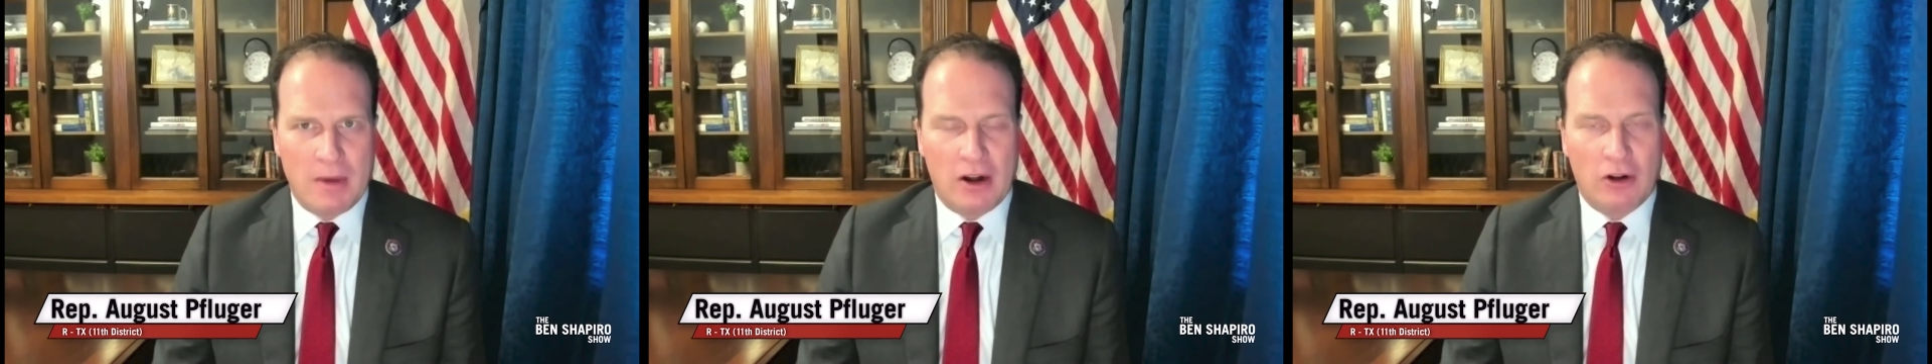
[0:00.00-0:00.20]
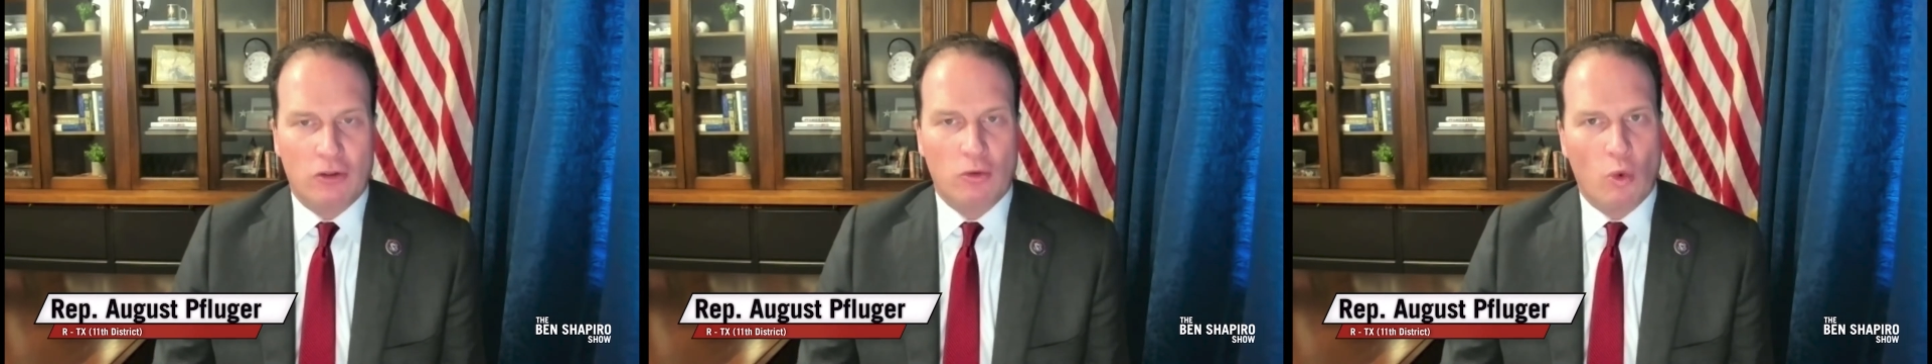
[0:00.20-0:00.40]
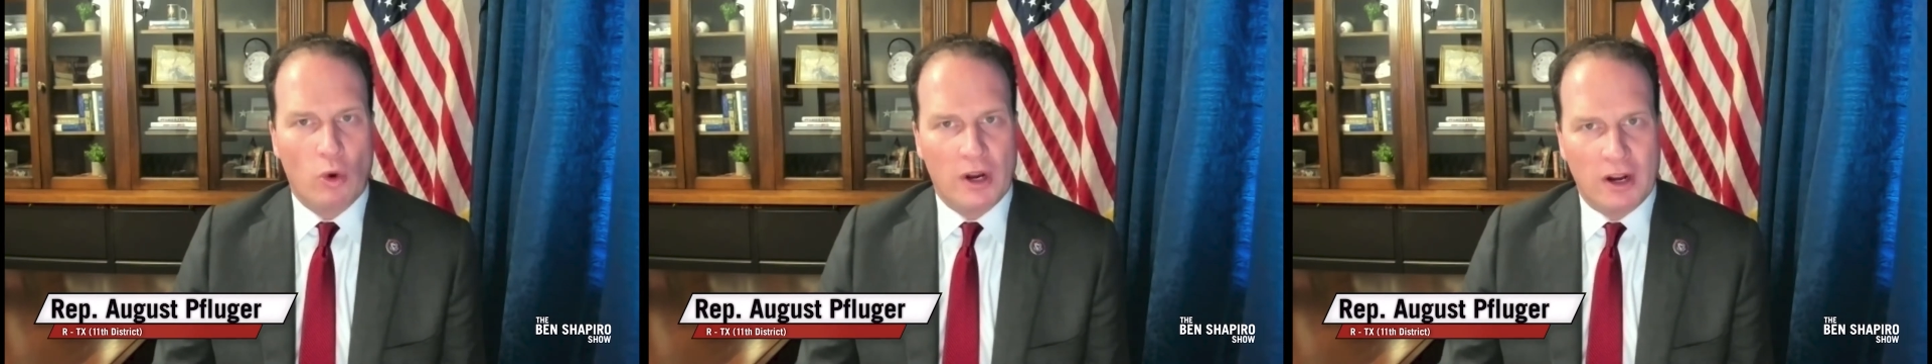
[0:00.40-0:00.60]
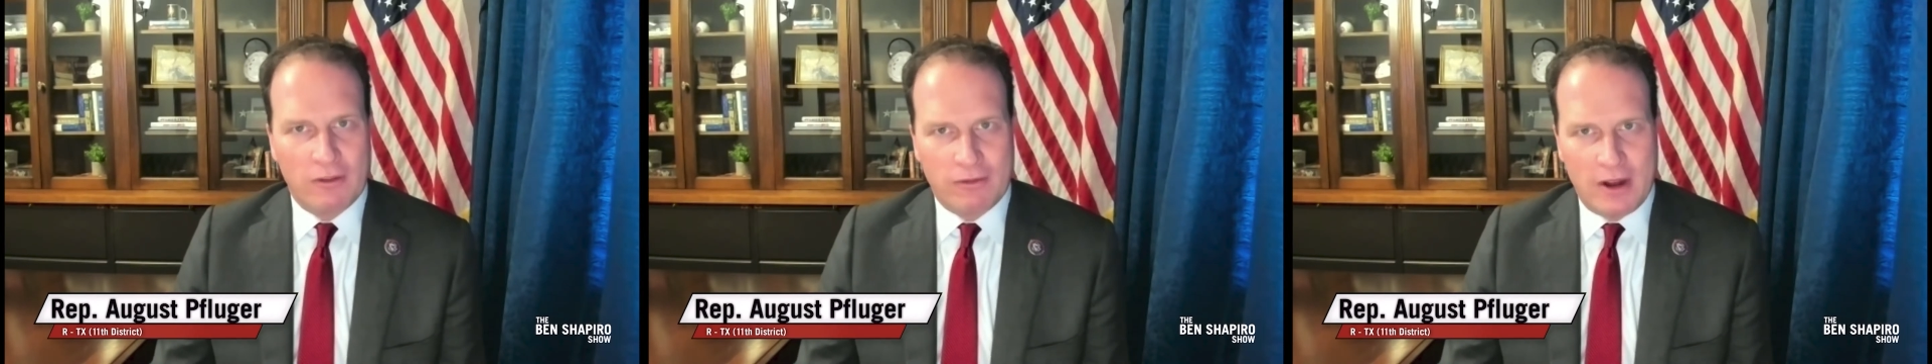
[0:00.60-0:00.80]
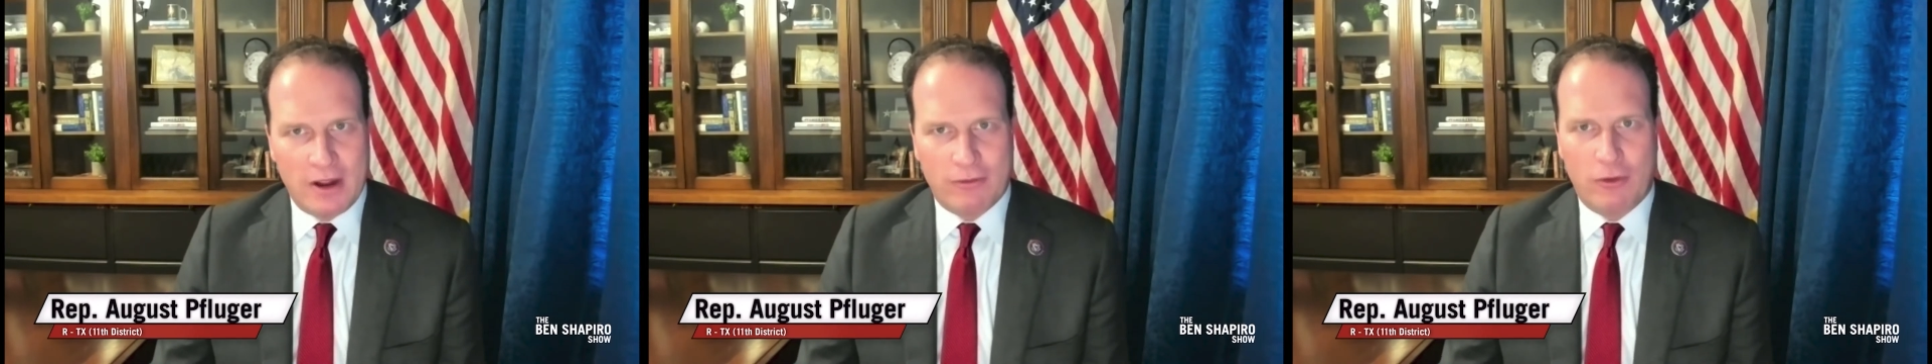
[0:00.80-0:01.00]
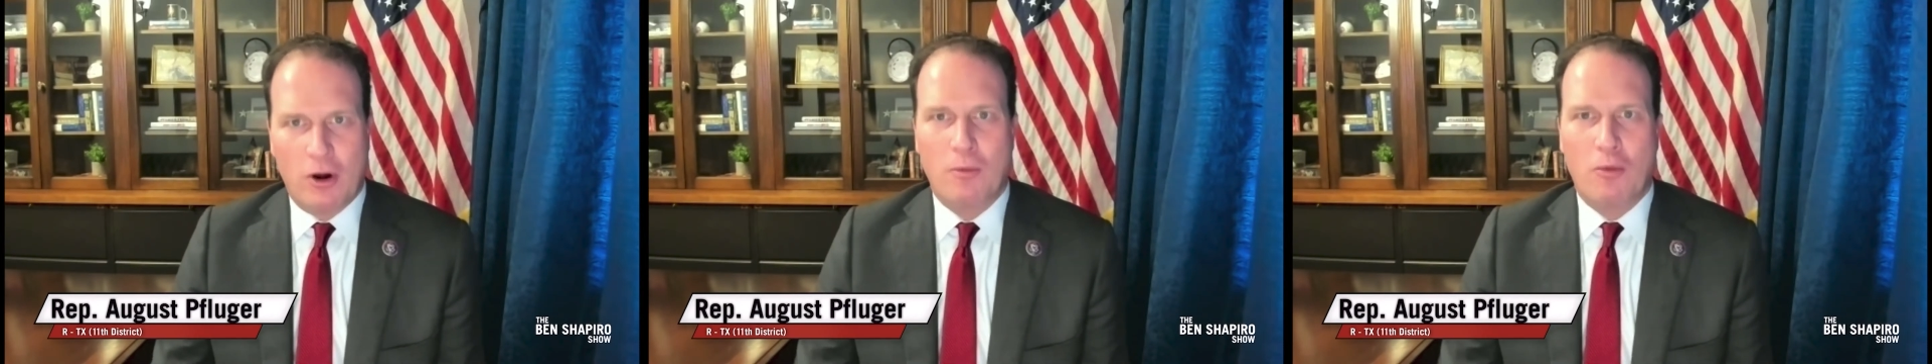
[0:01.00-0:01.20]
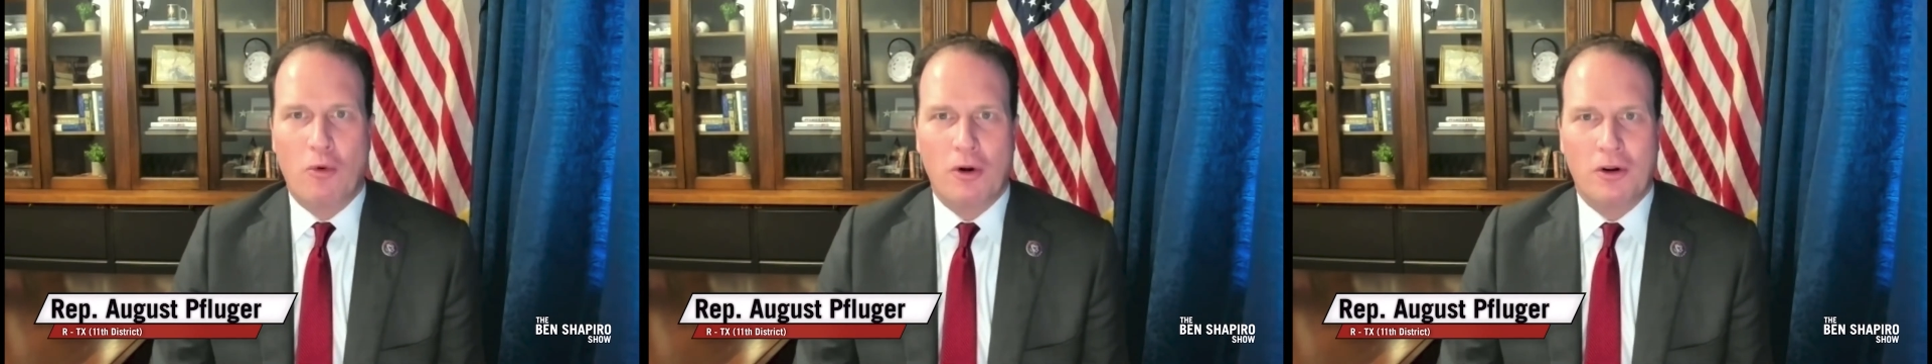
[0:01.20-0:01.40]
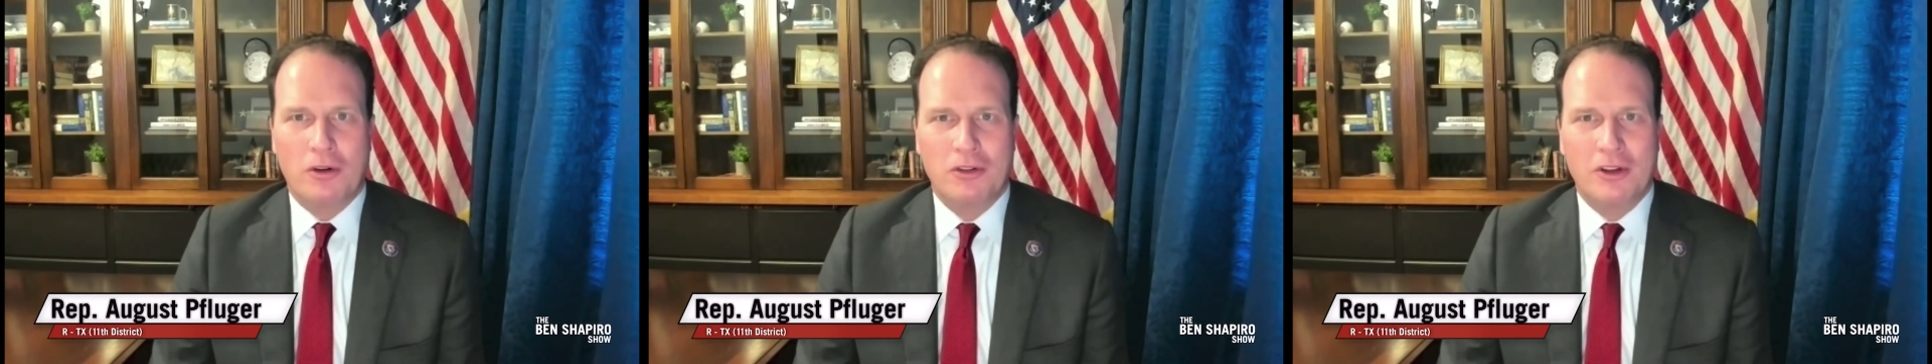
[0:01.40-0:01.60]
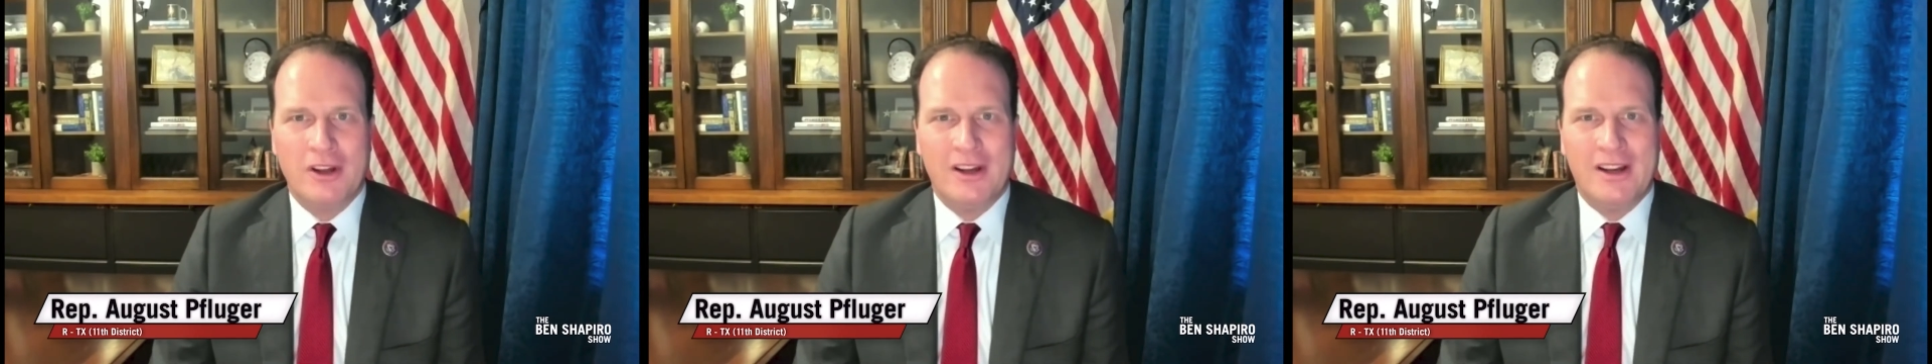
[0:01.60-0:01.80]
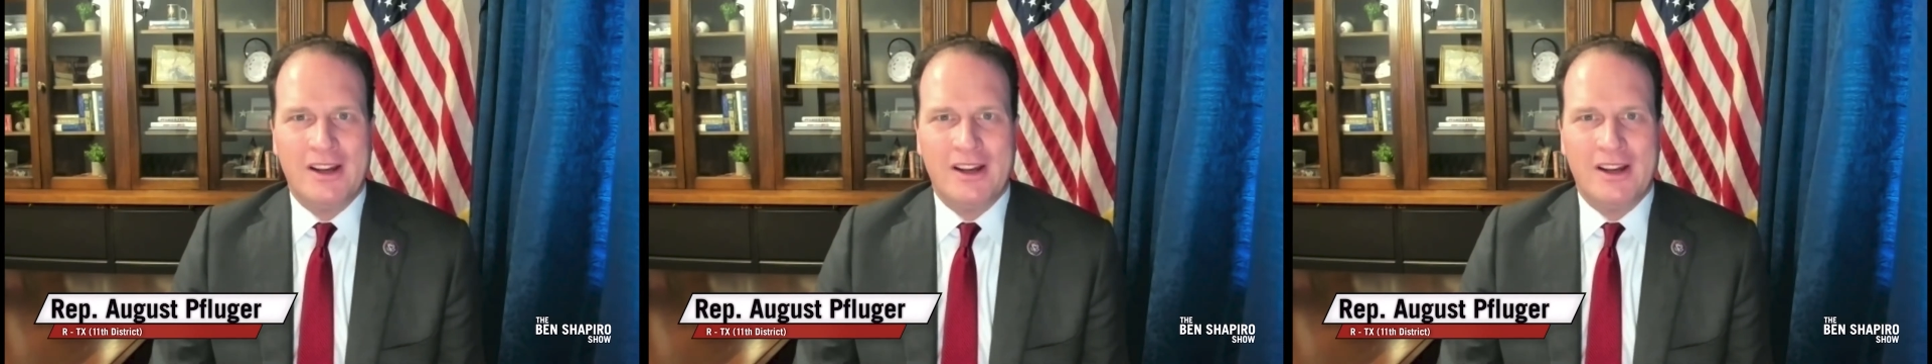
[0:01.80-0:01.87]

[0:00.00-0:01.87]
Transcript: matters. We're going to fight for our borders.